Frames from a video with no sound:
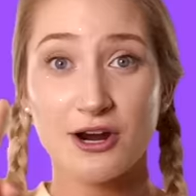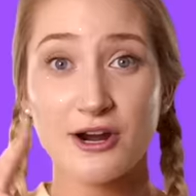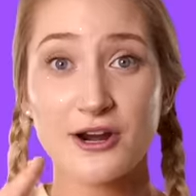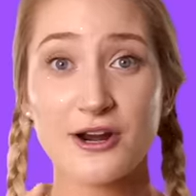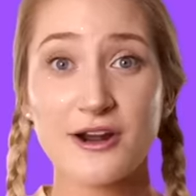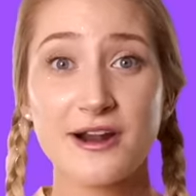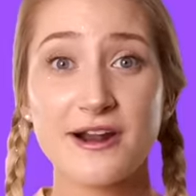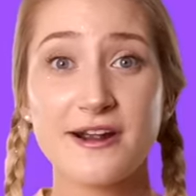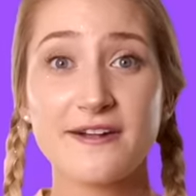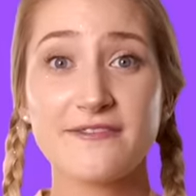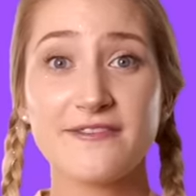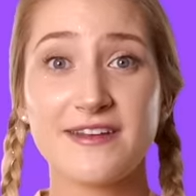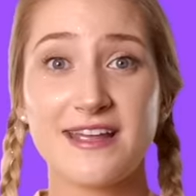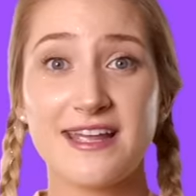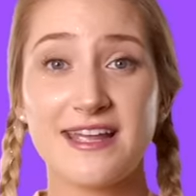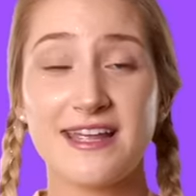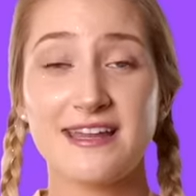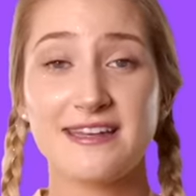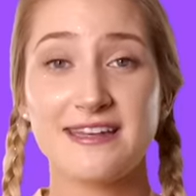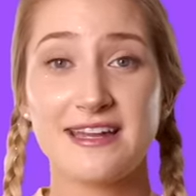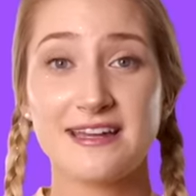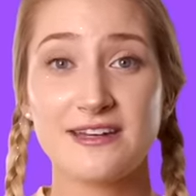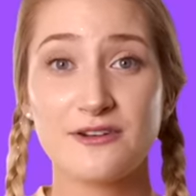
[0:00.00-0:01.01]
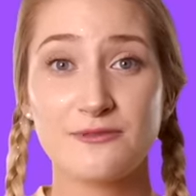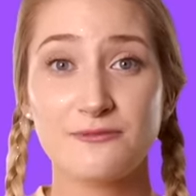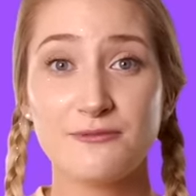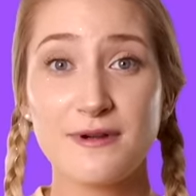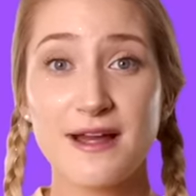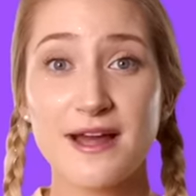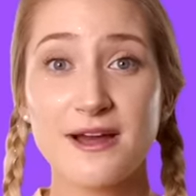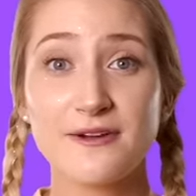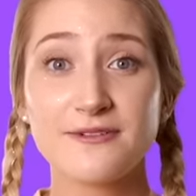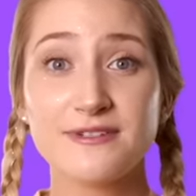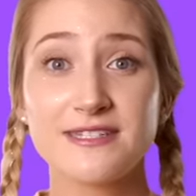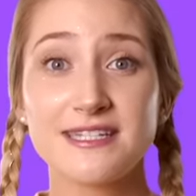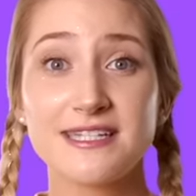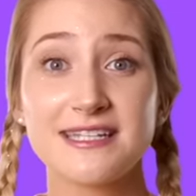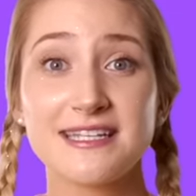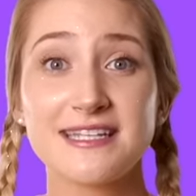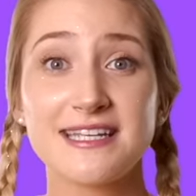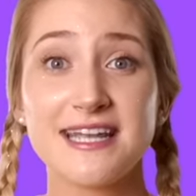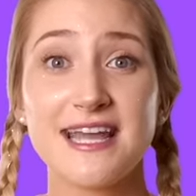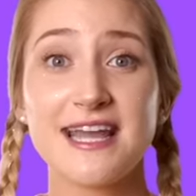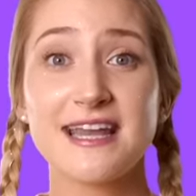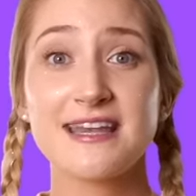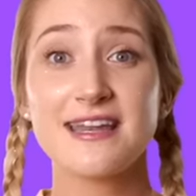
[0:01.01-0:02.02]
Curve in and
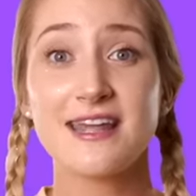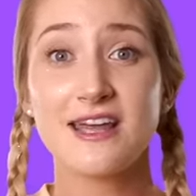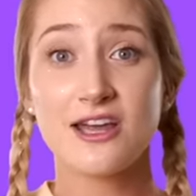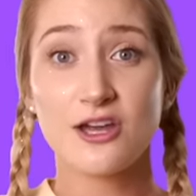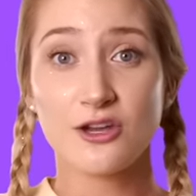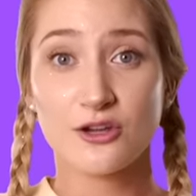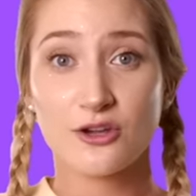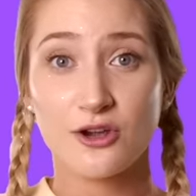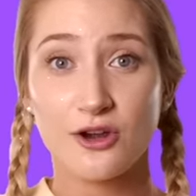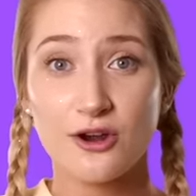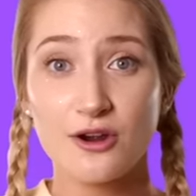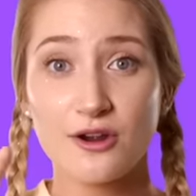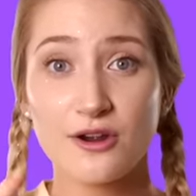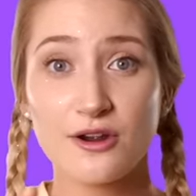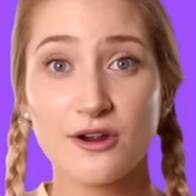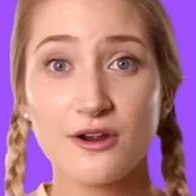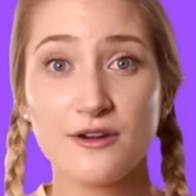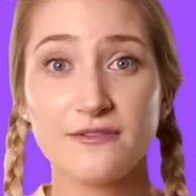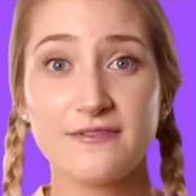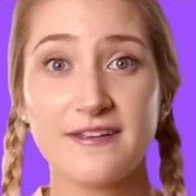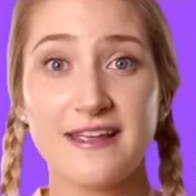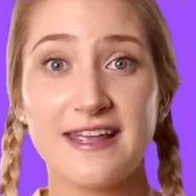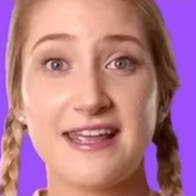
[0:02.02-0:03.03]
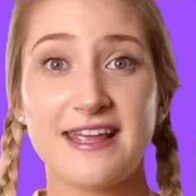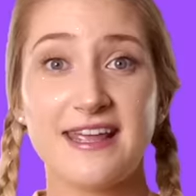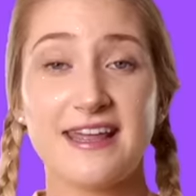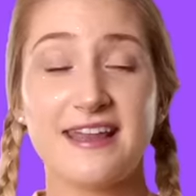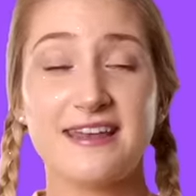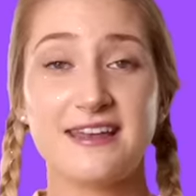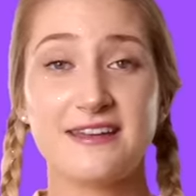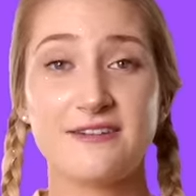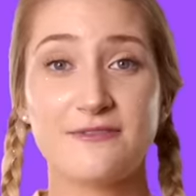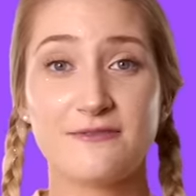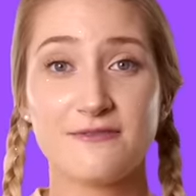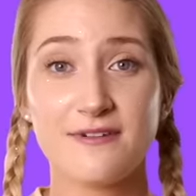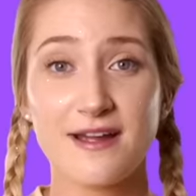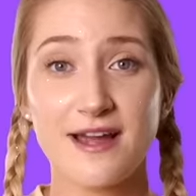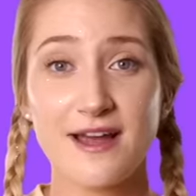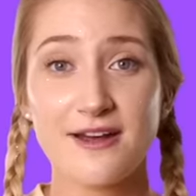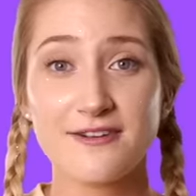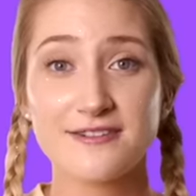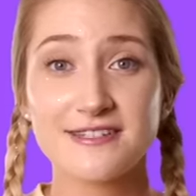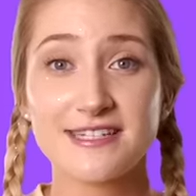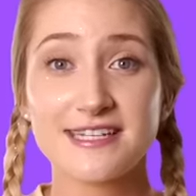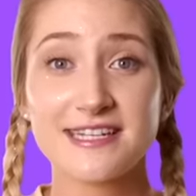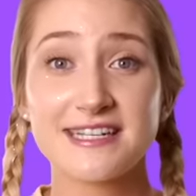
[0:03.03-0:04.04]
around again. Curve in and
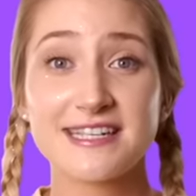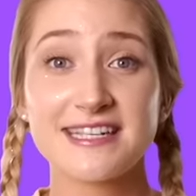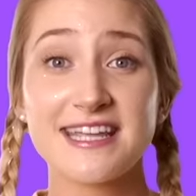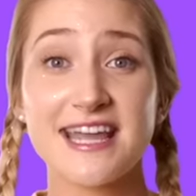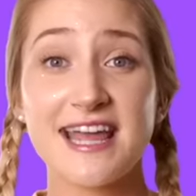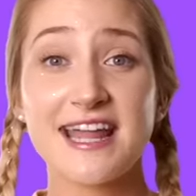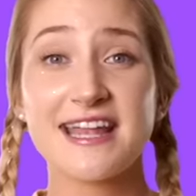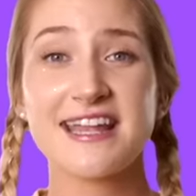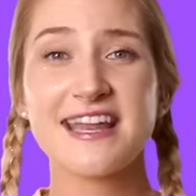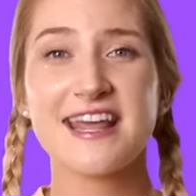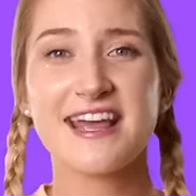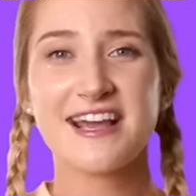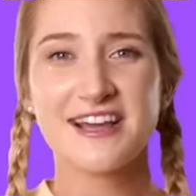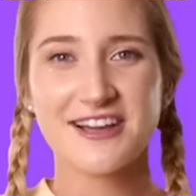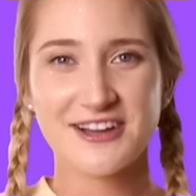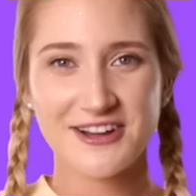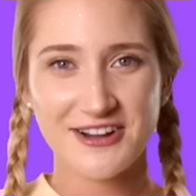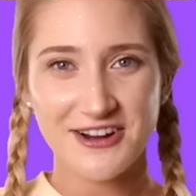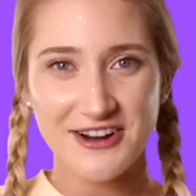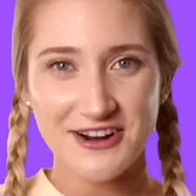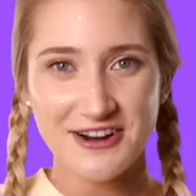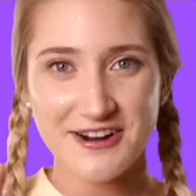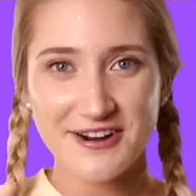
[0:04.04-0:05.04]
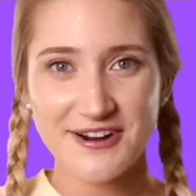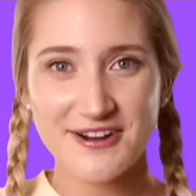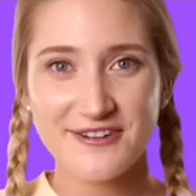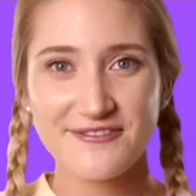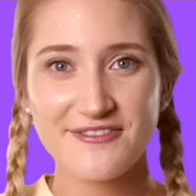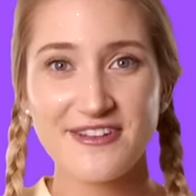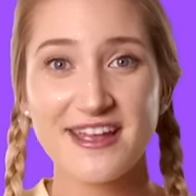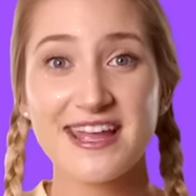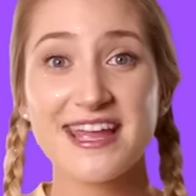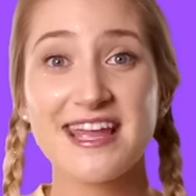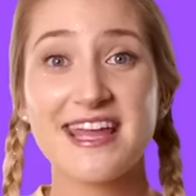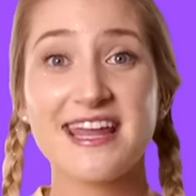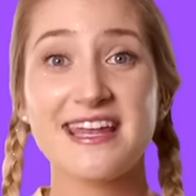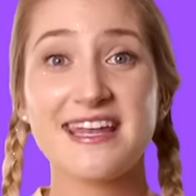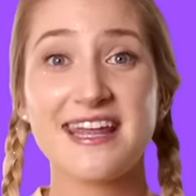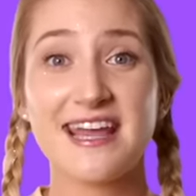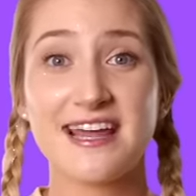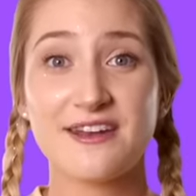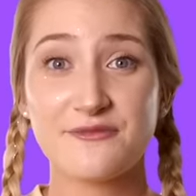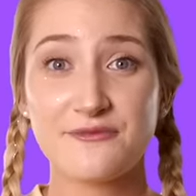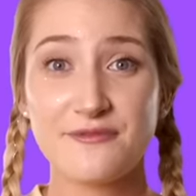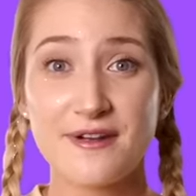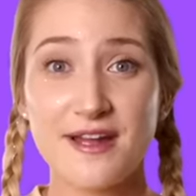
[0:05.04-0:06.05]
around again Curve
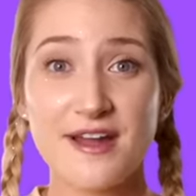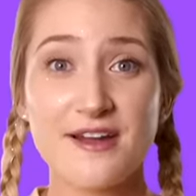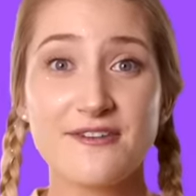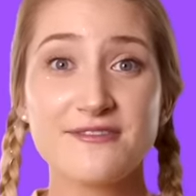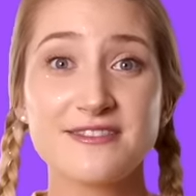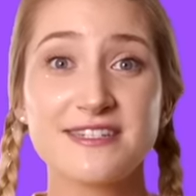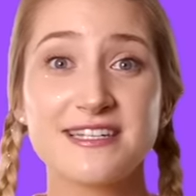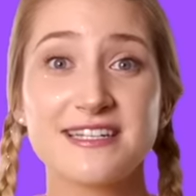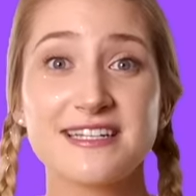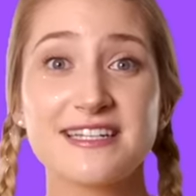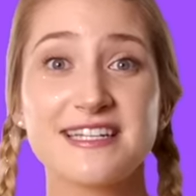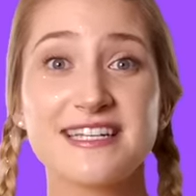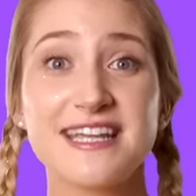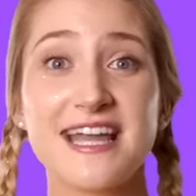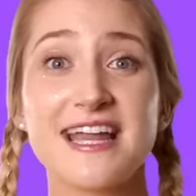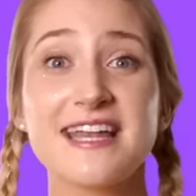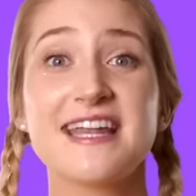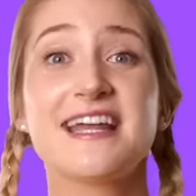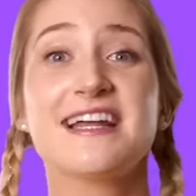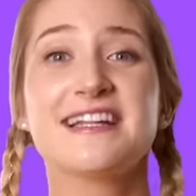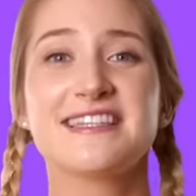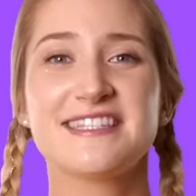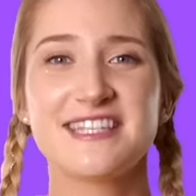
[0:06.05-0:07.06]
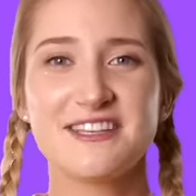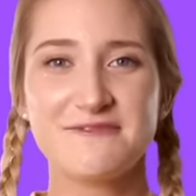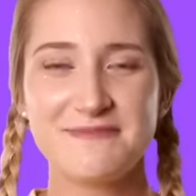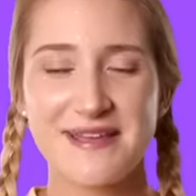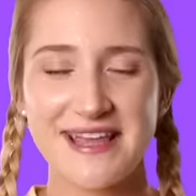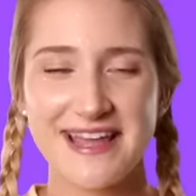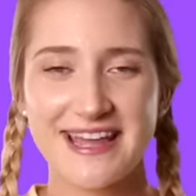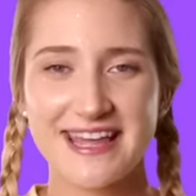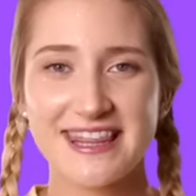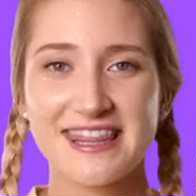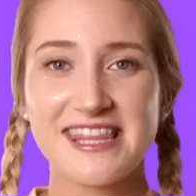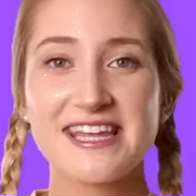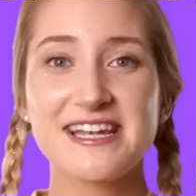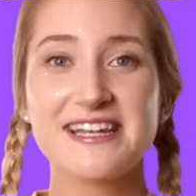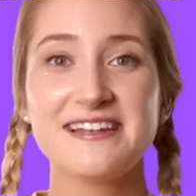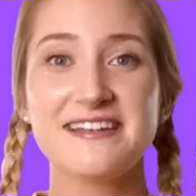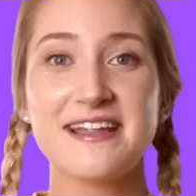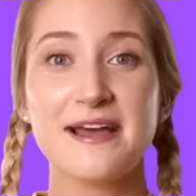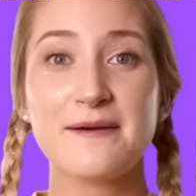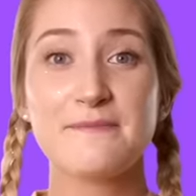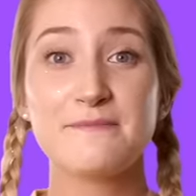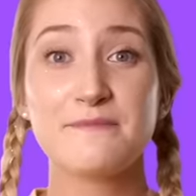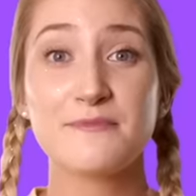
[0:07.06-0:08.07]
in and round again to make
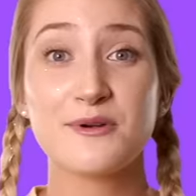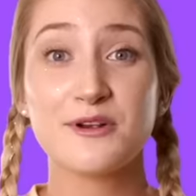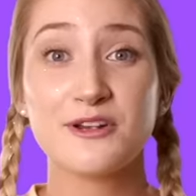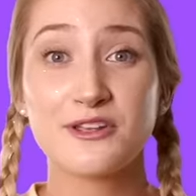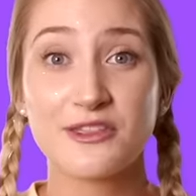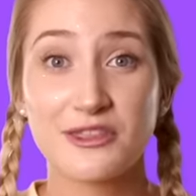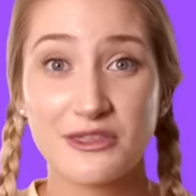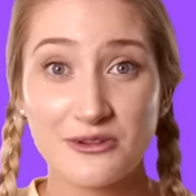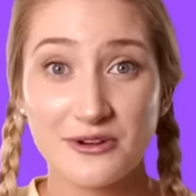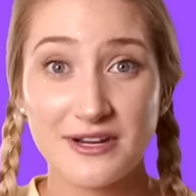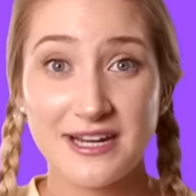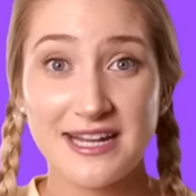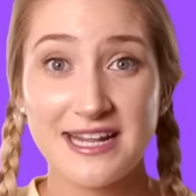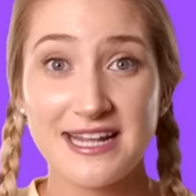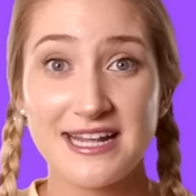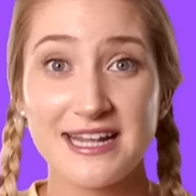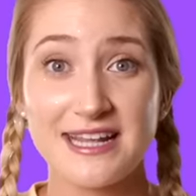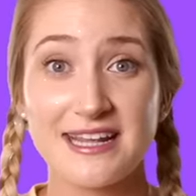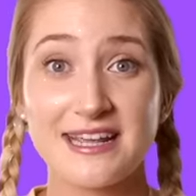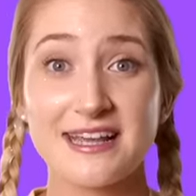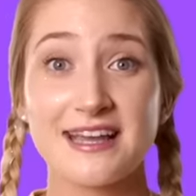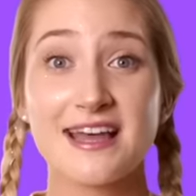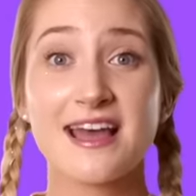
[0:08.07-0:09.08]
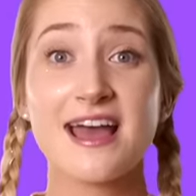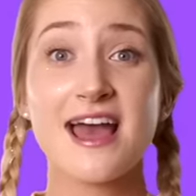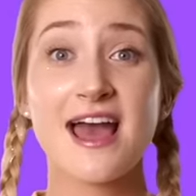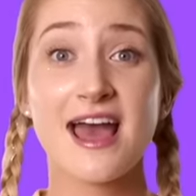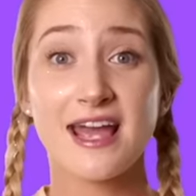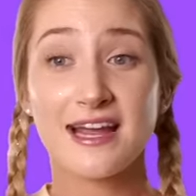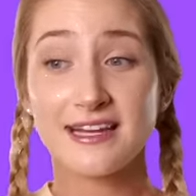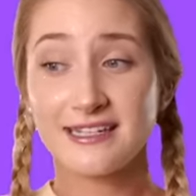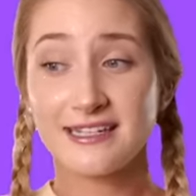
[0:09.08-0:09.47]
the number three.